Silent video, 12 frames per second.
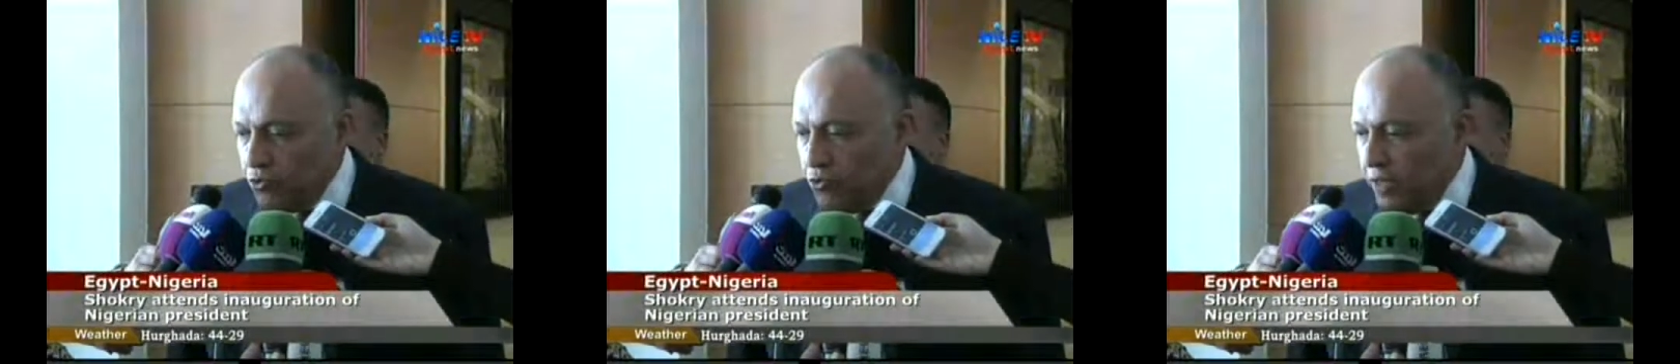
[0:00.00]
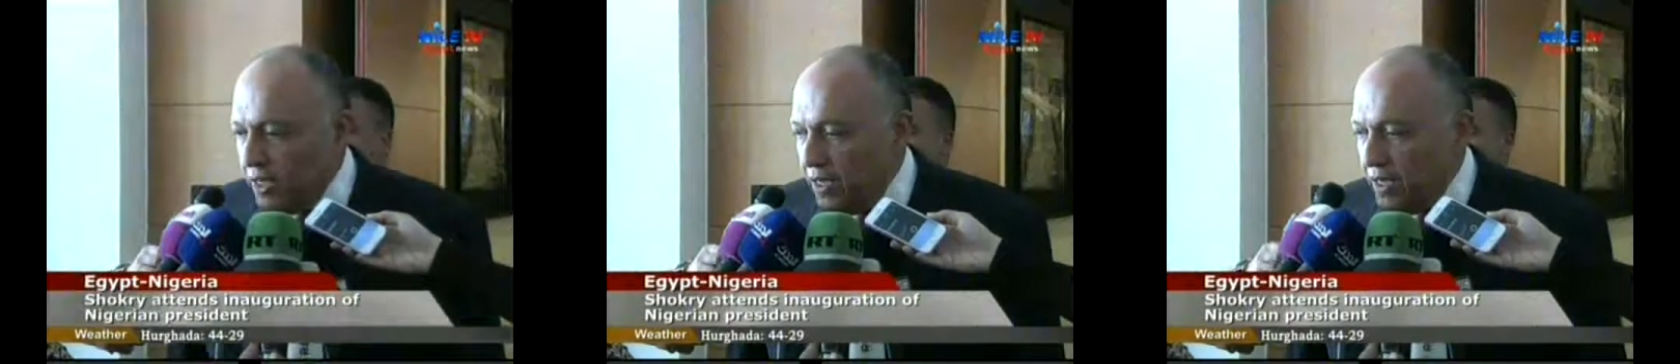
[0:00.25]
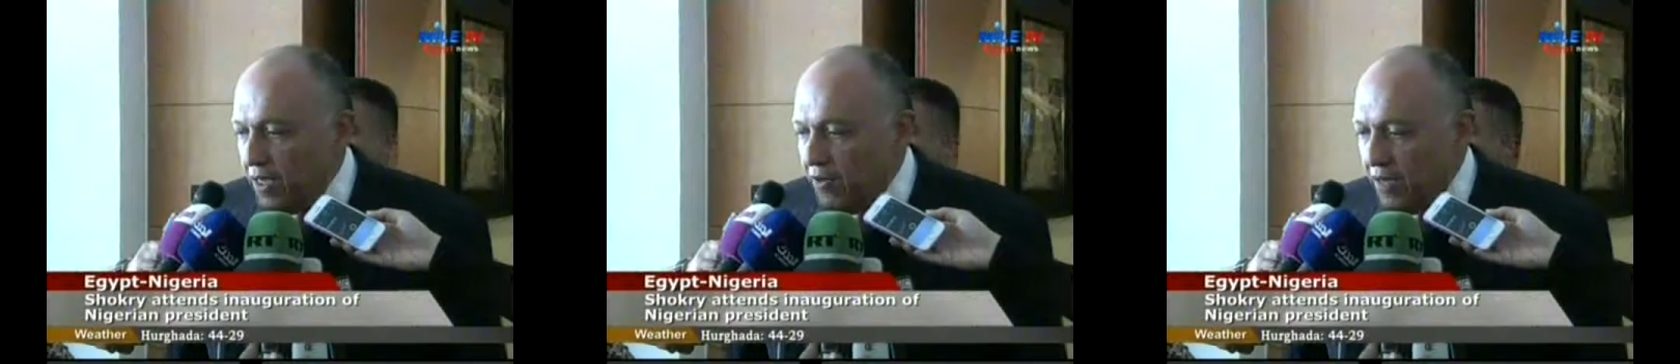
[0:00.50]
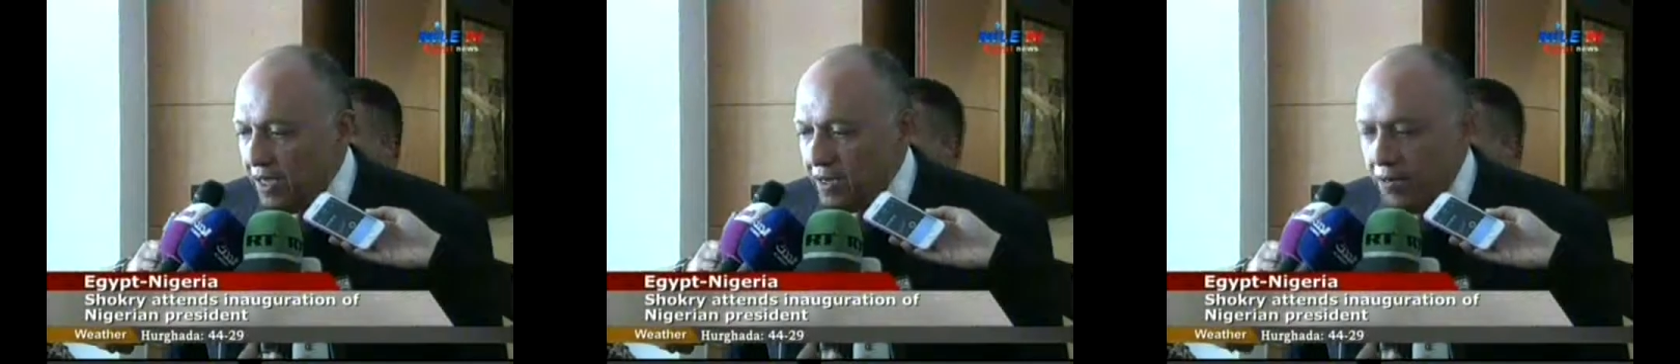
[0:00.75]
took
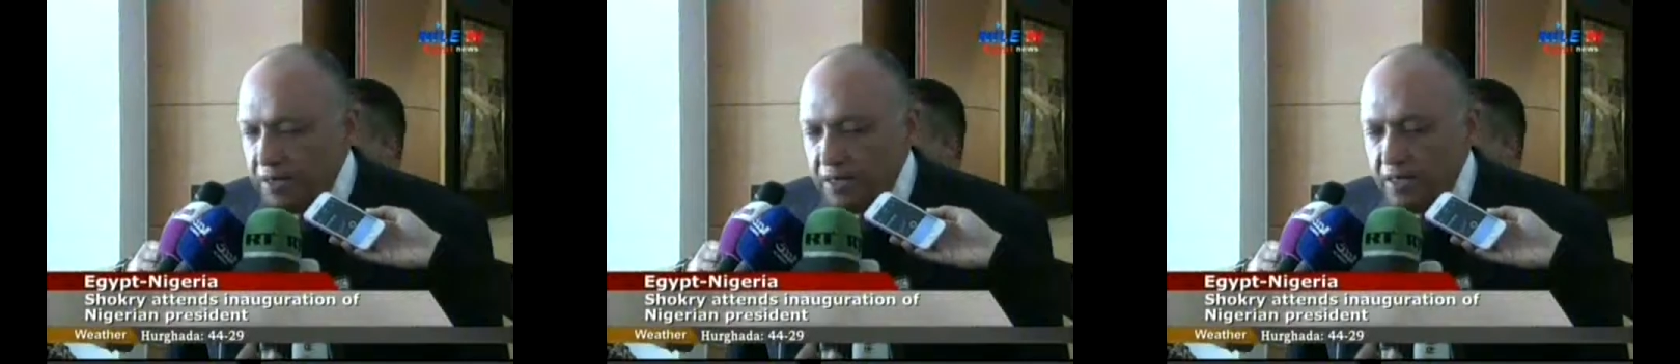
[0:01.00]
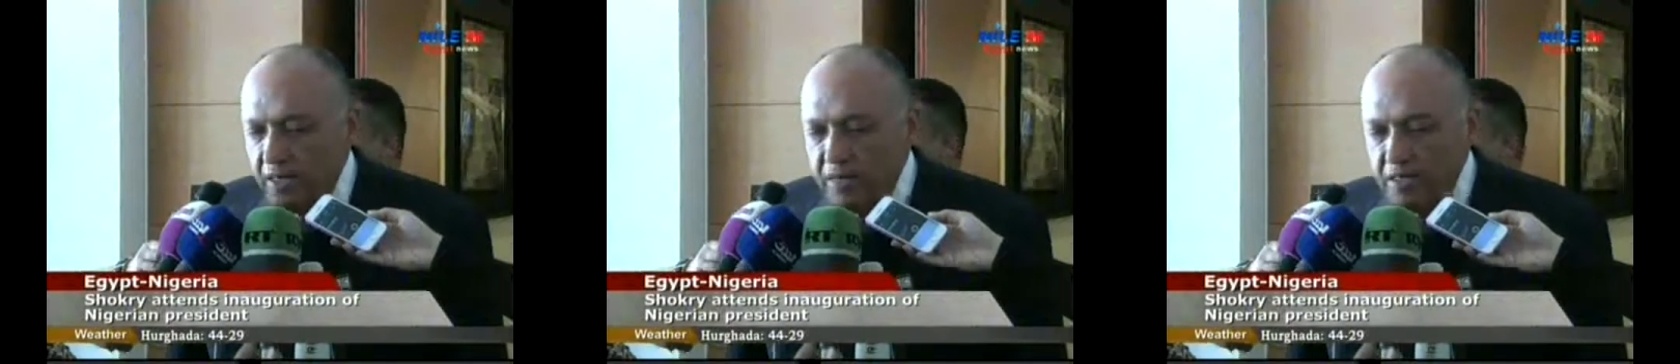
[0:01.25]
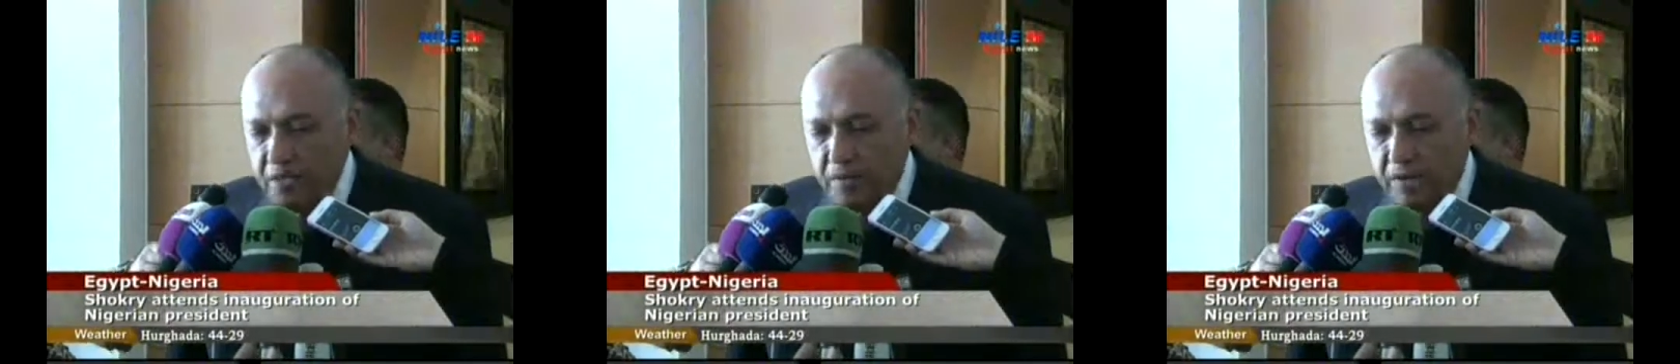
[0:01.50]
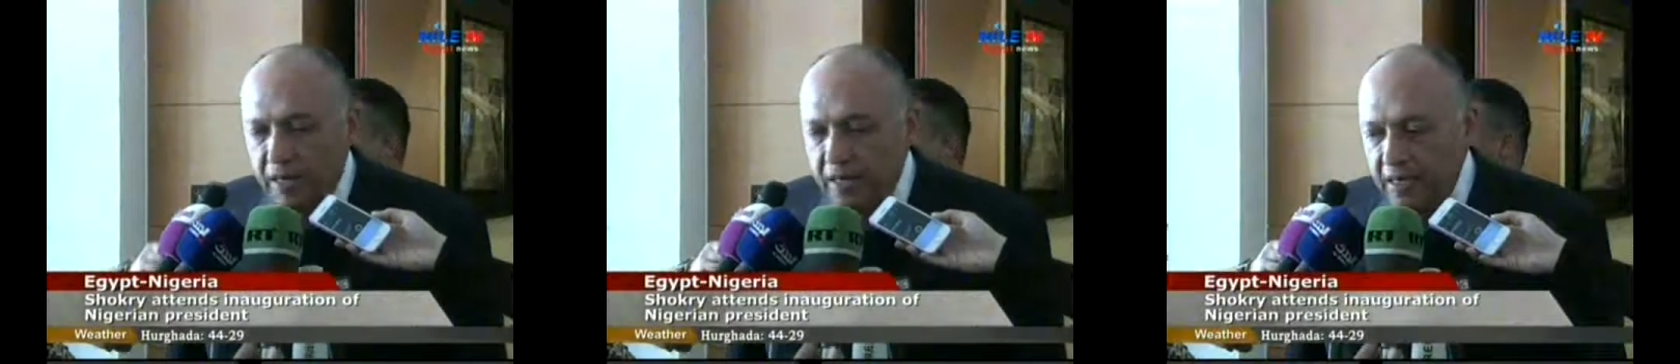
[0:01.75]
office just
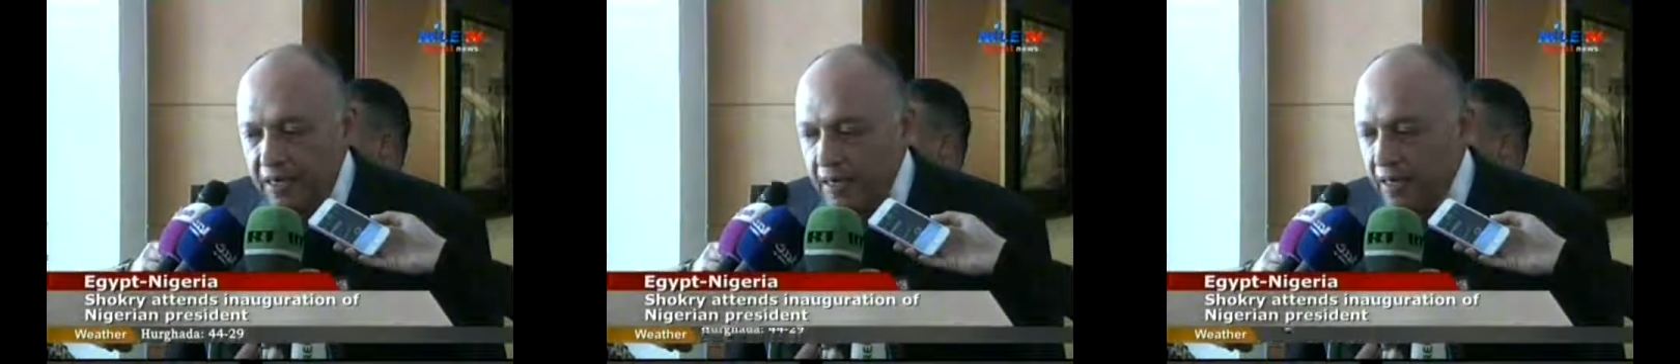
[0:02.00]
days after a